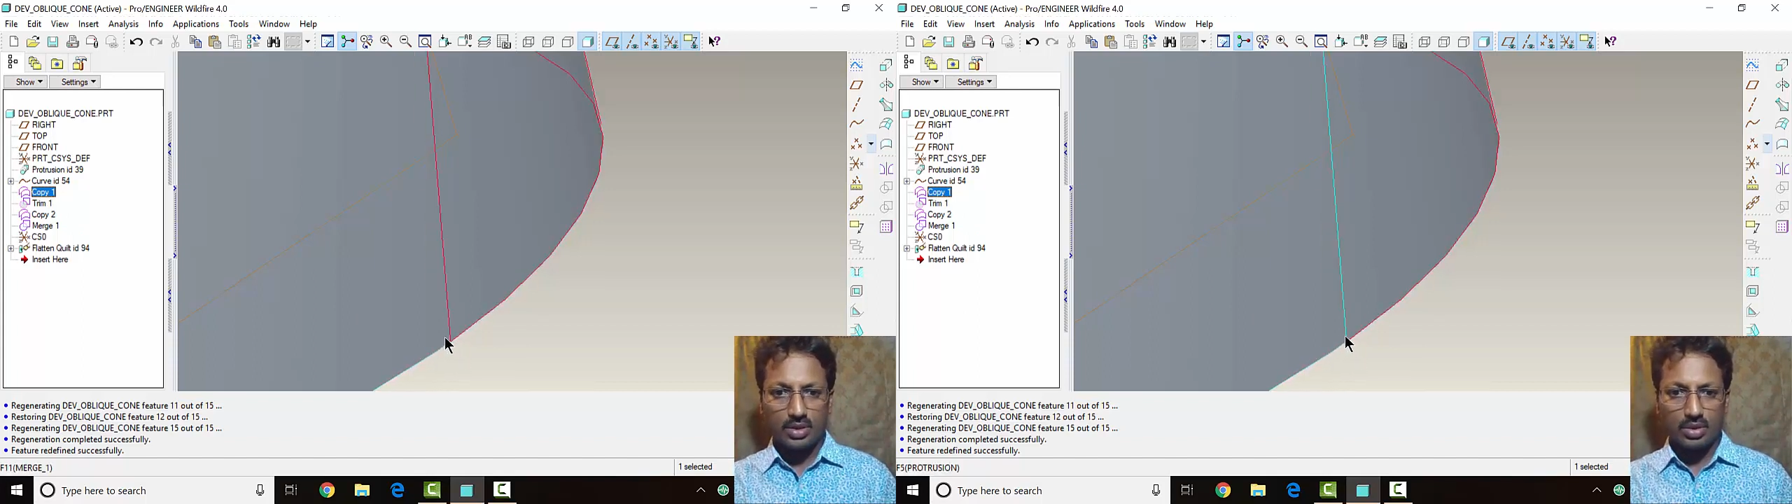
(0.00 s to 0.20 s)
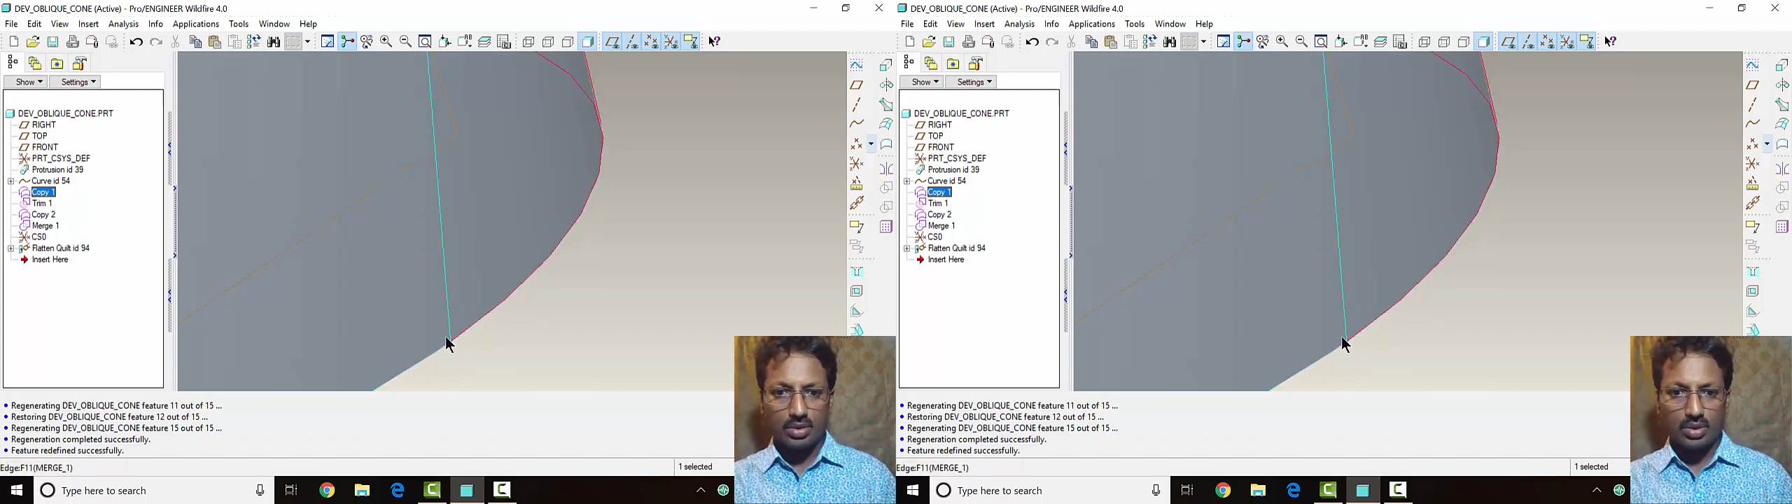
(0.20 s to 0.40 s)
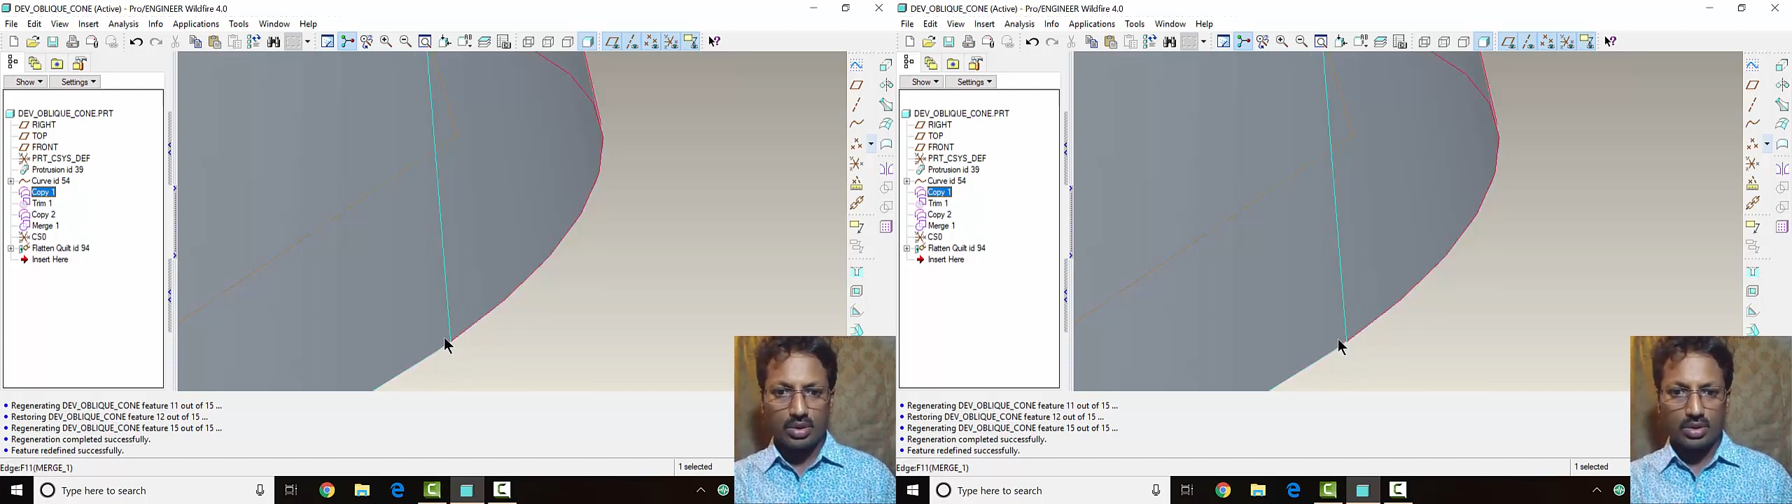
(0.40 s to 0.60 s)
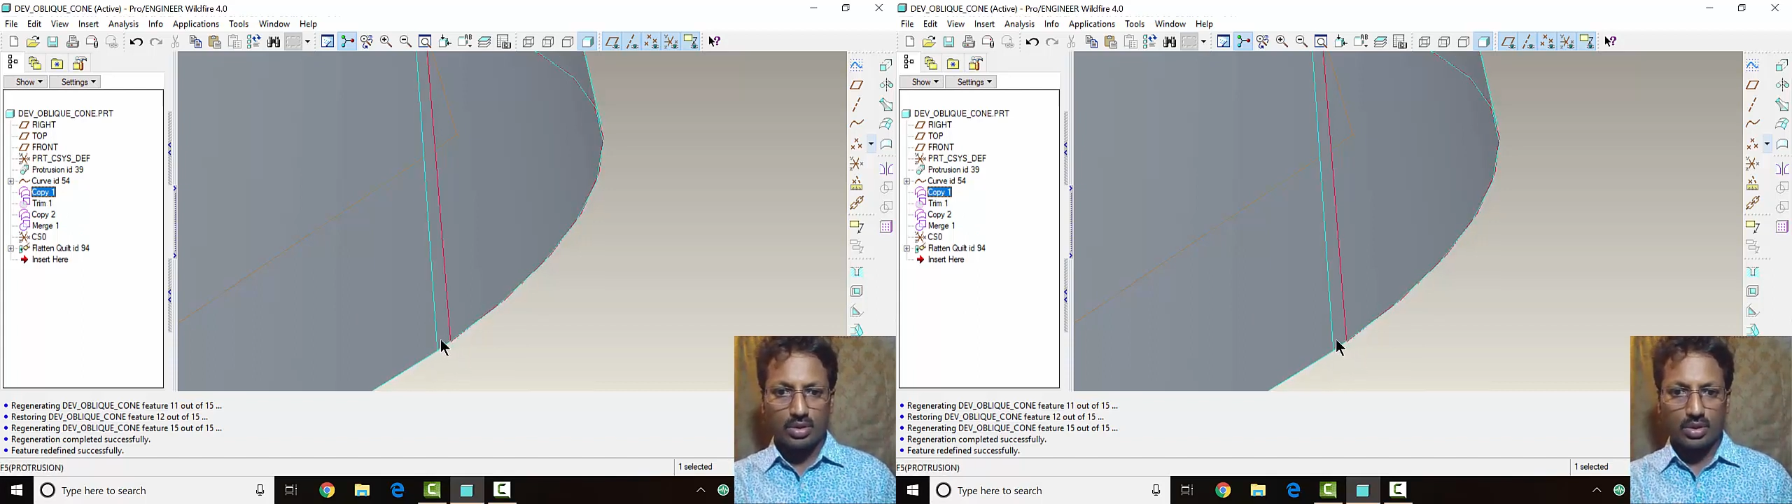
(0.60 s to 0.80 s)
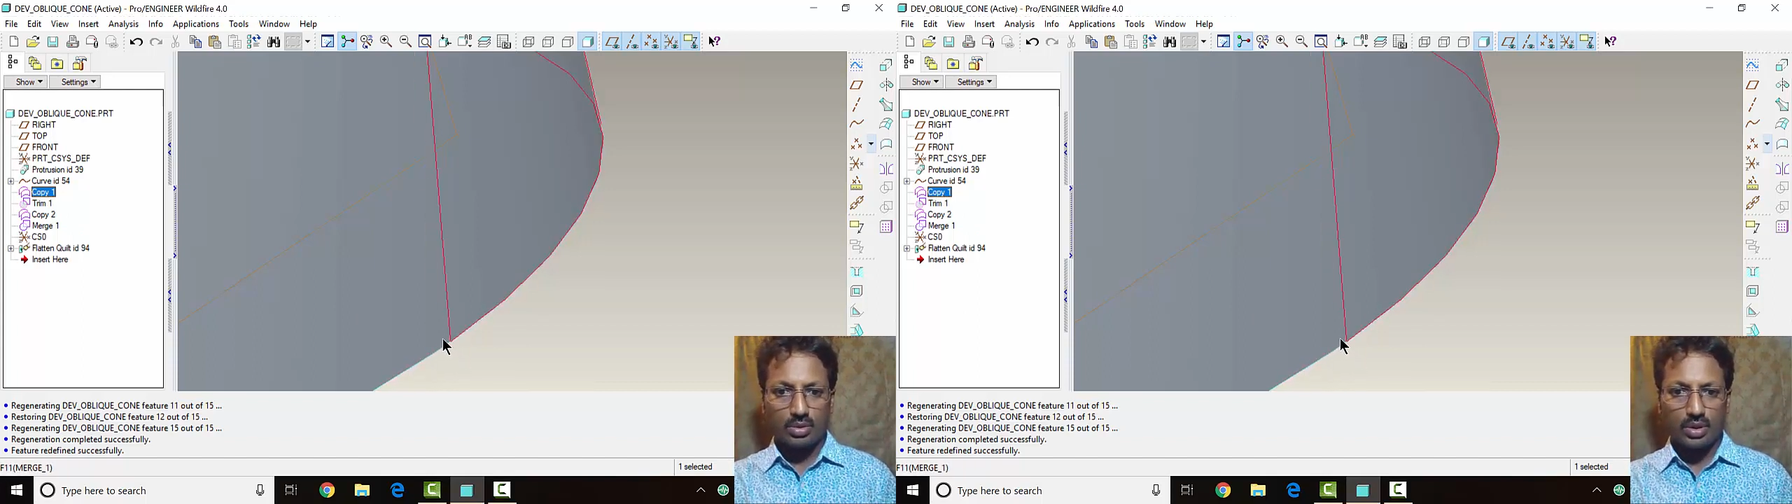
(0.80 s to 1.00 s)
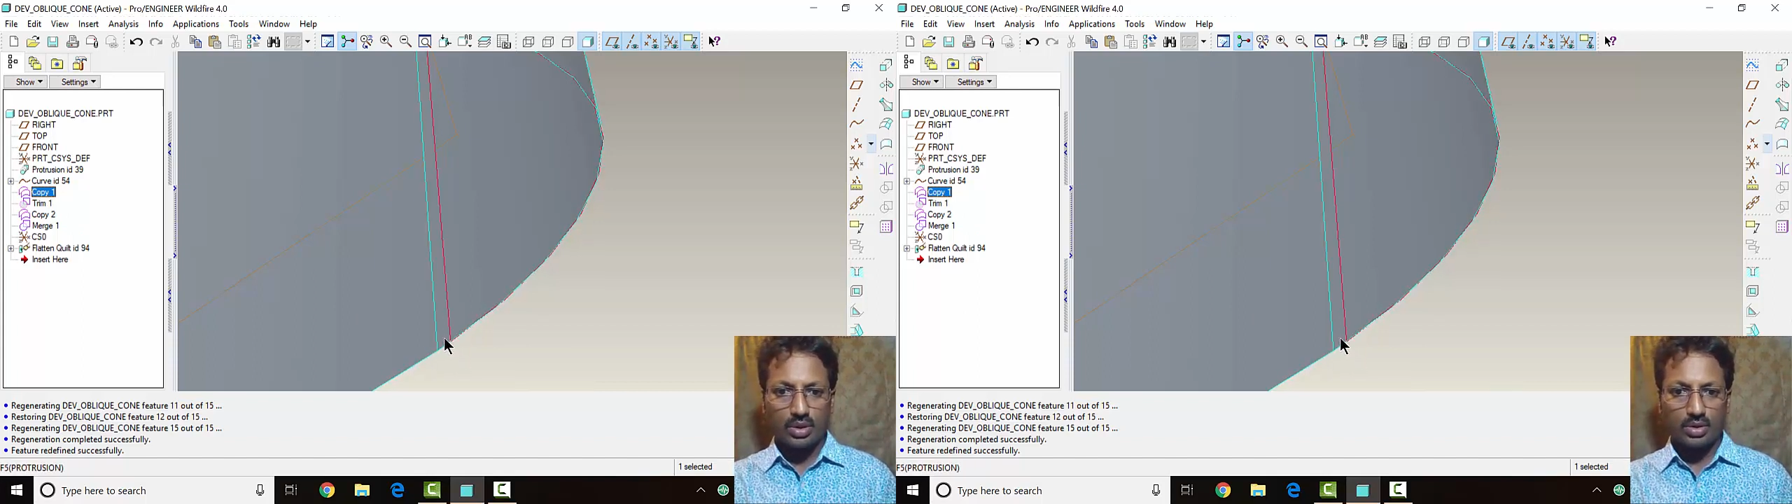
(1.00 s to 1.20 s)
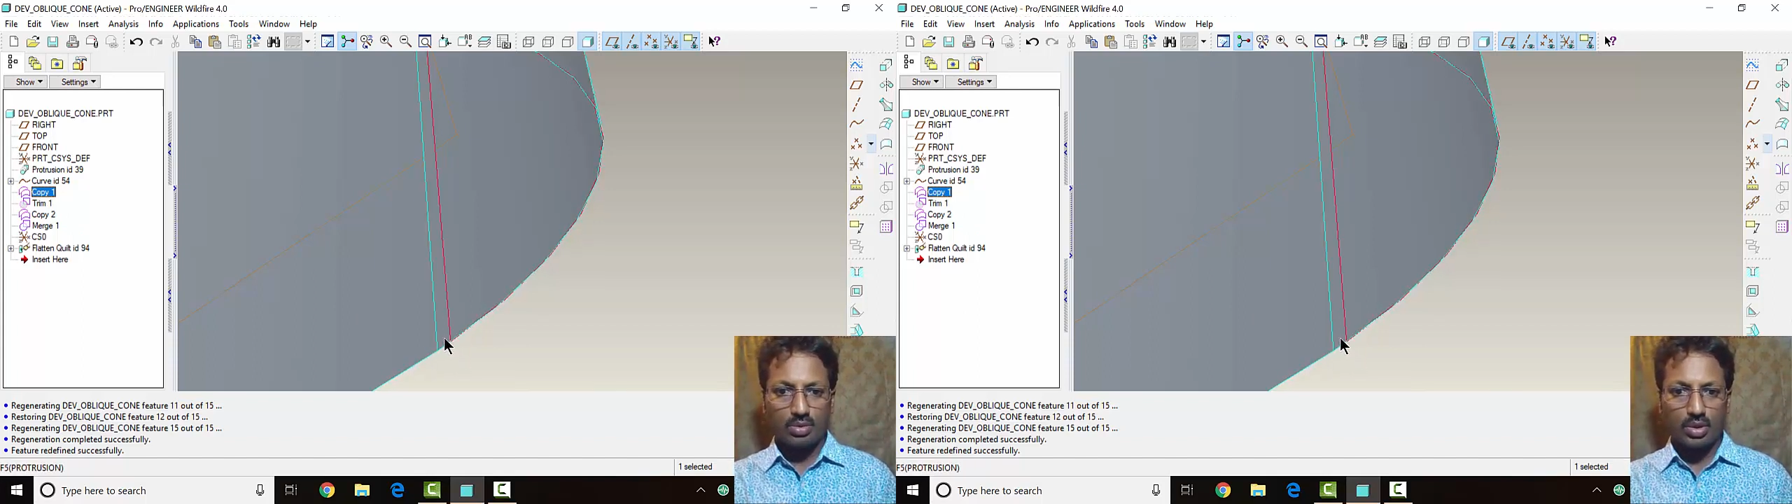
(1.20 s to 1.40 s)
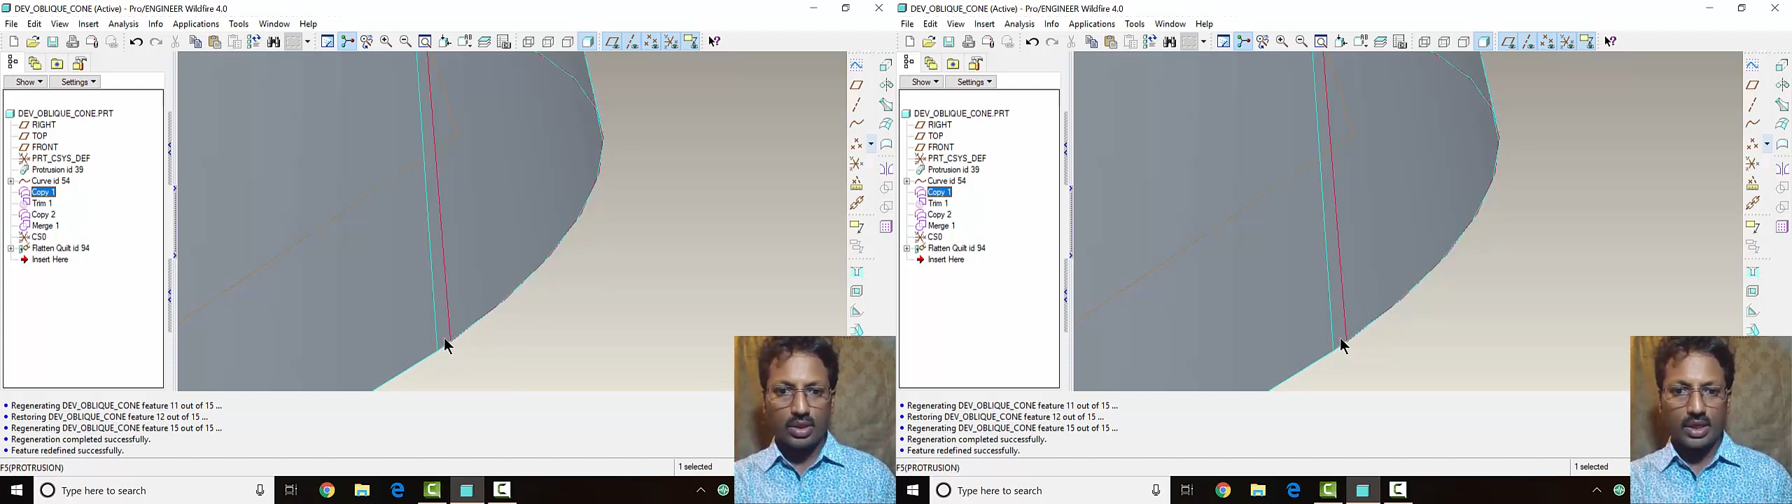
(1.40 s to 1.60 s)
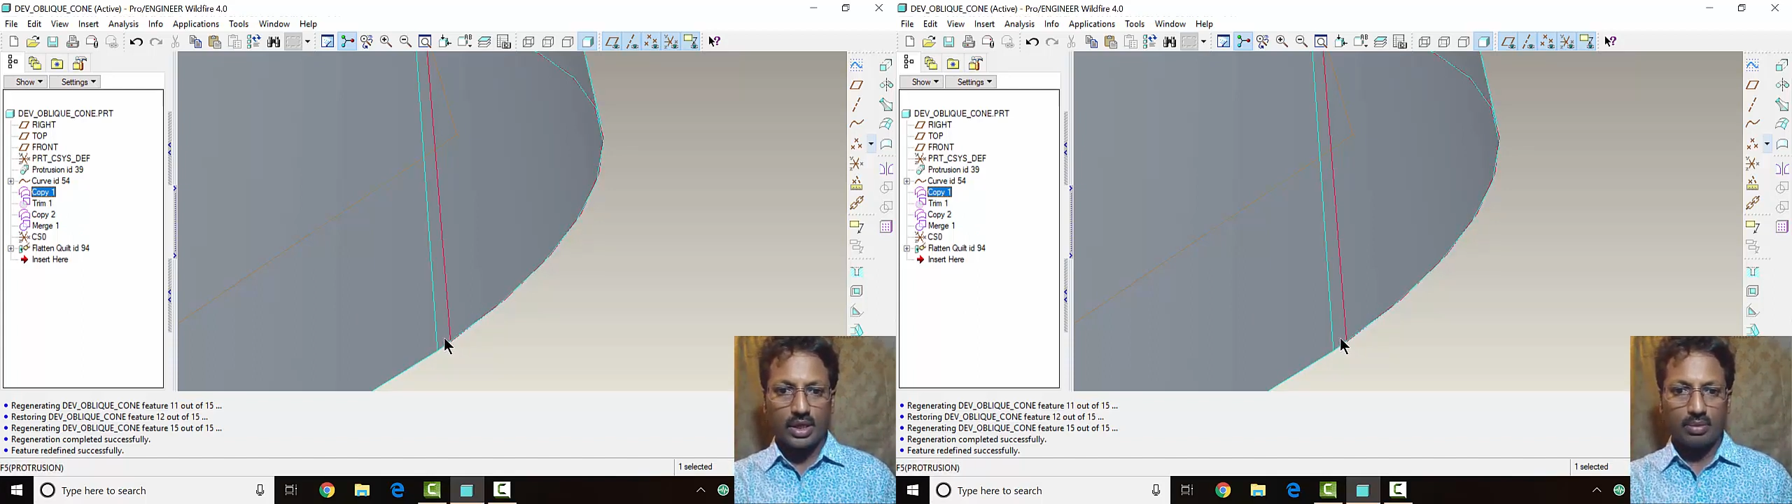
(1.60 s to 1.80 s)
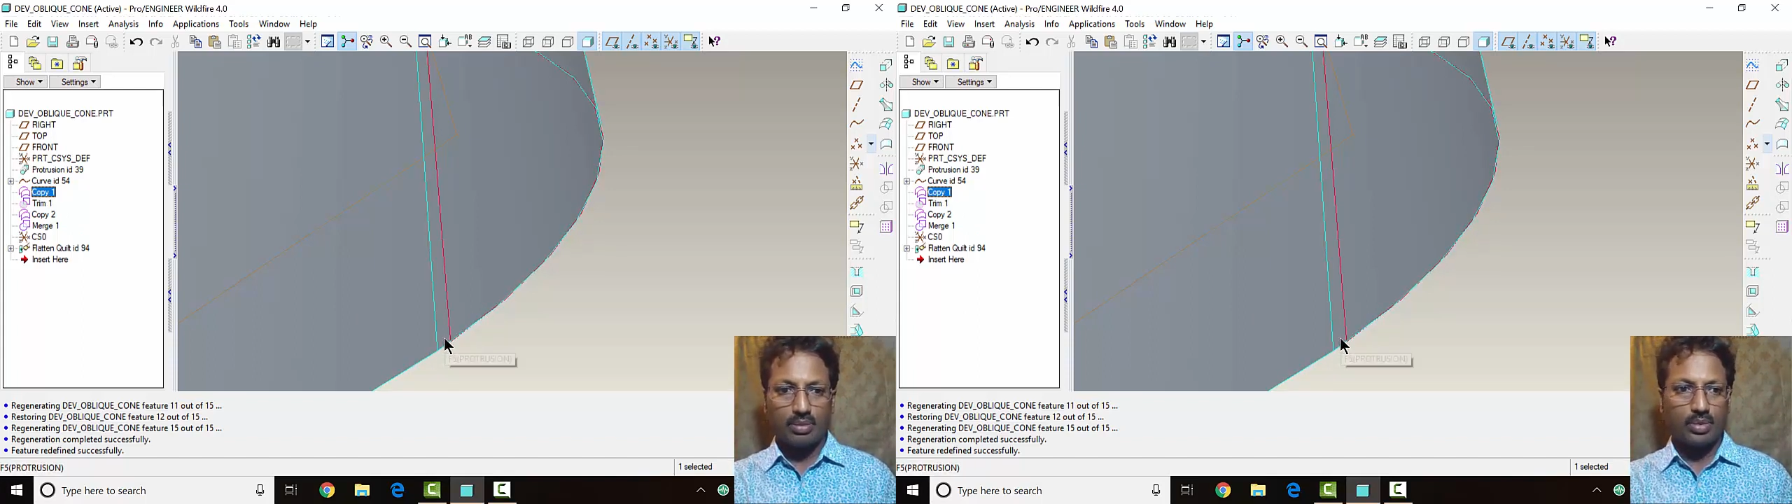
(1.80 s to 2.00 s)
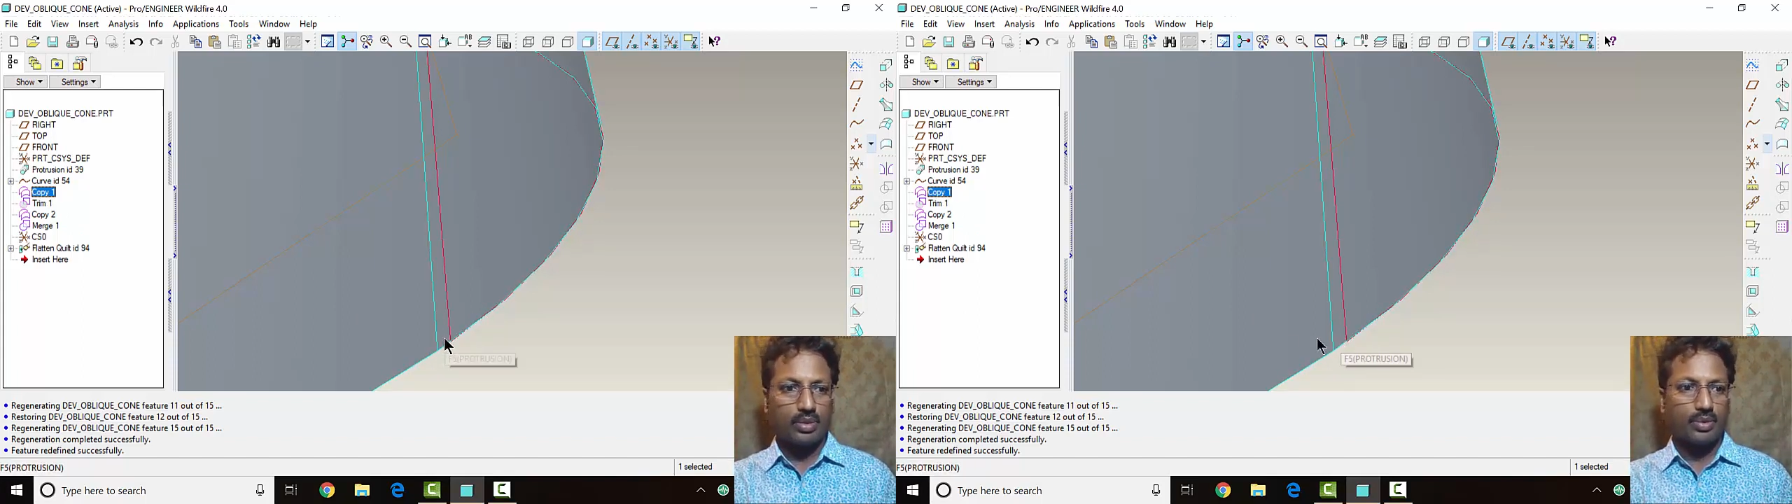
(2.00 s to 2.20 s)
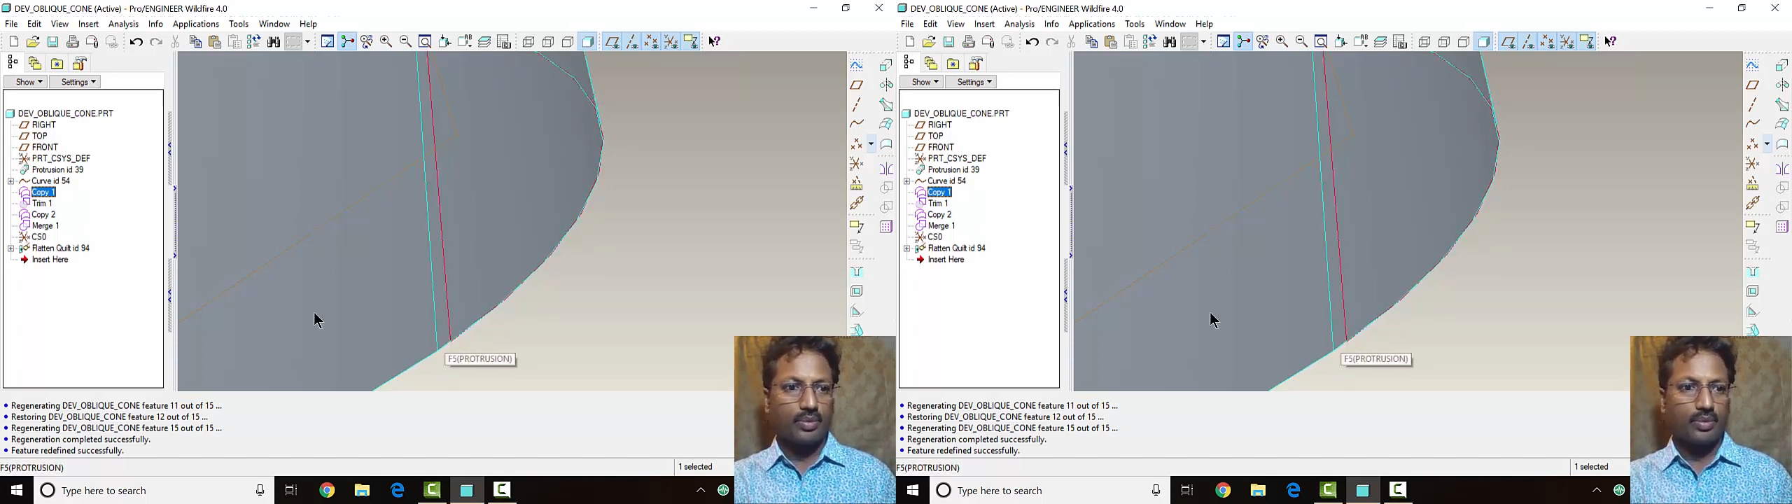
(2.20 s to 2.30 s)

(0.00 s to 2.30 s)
So this is going to be the small gap.